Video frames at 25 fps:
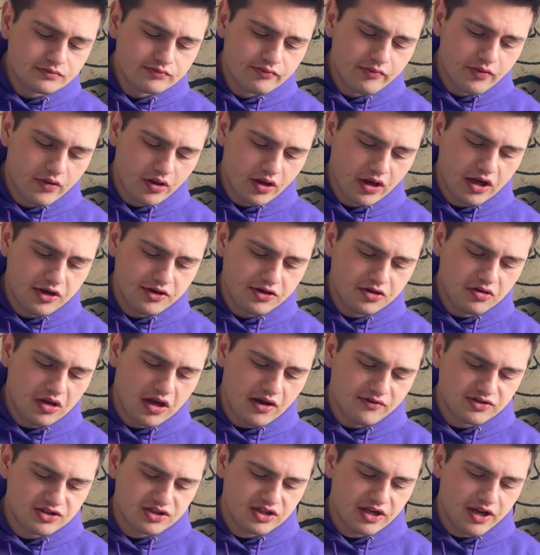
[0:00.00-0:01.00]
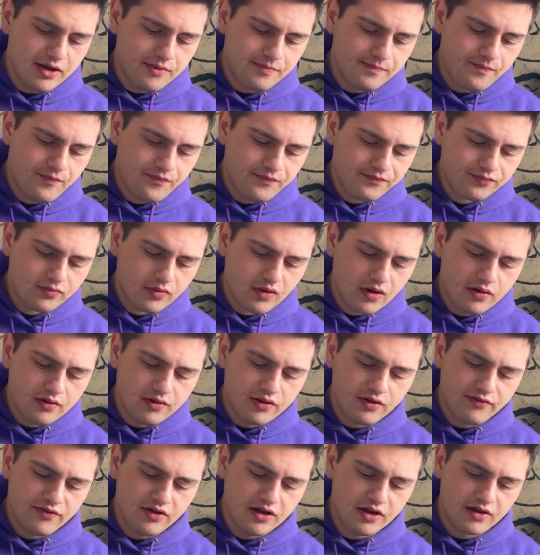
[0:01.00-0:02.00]
Like, I do have to say, the
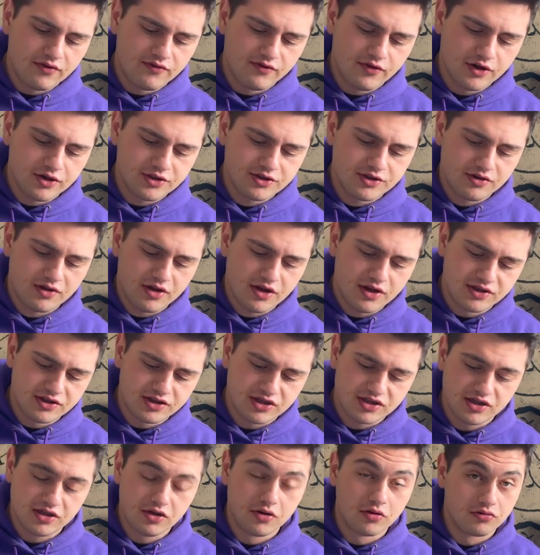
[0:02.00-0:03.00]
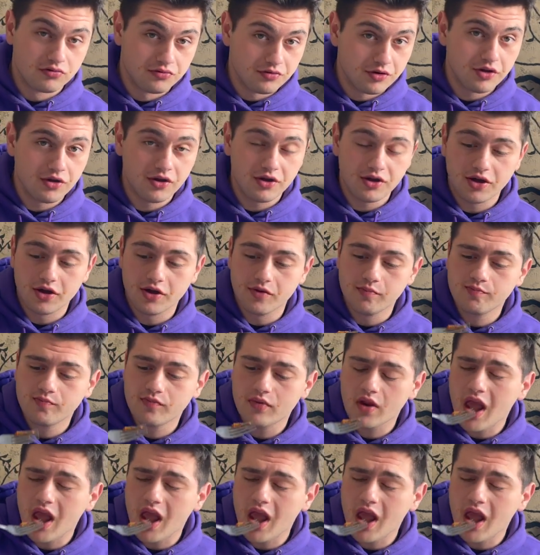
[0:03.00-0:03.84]
vegan version is still really good.